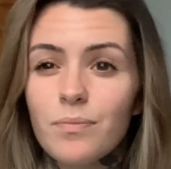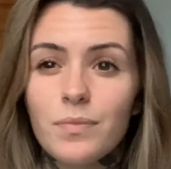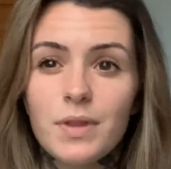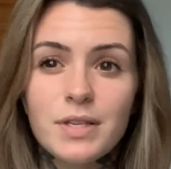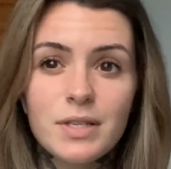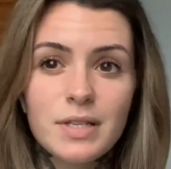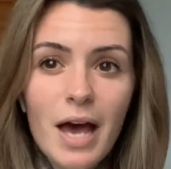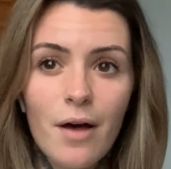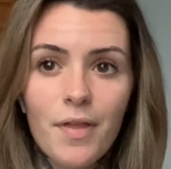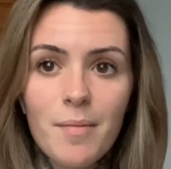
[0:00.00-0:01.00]
This is
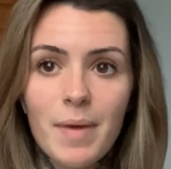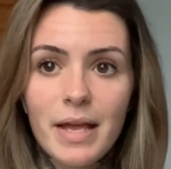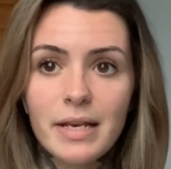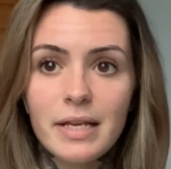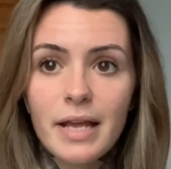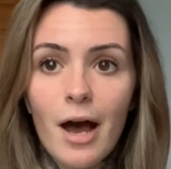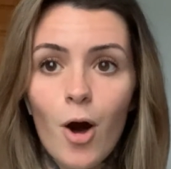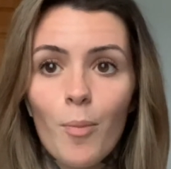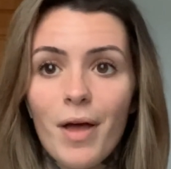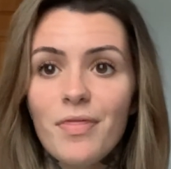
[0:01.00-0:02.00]
how they may need
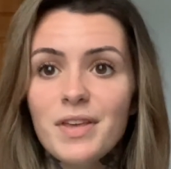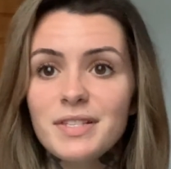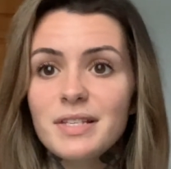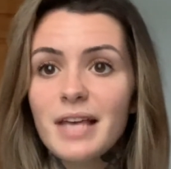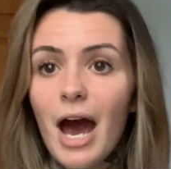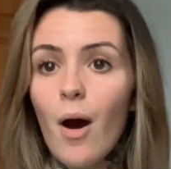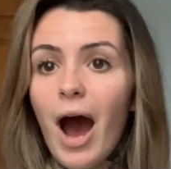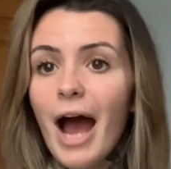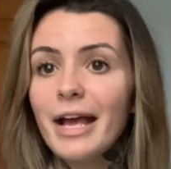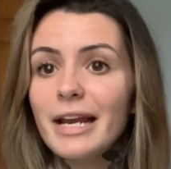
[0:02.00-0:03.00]
help, and this is how
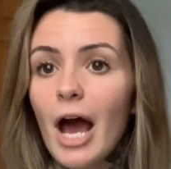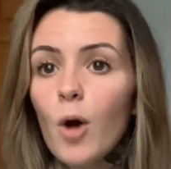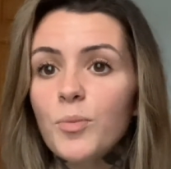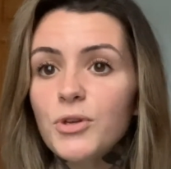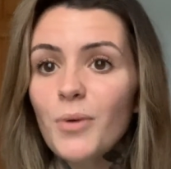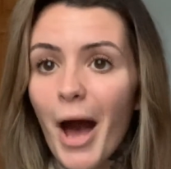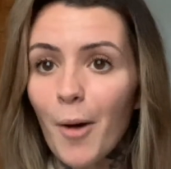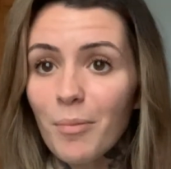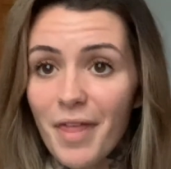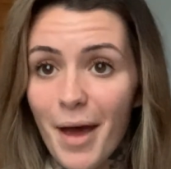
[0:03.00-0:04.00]
I can help you
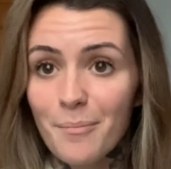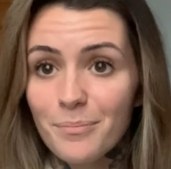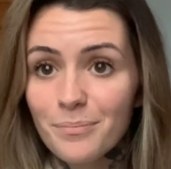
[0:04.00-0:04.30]
help them.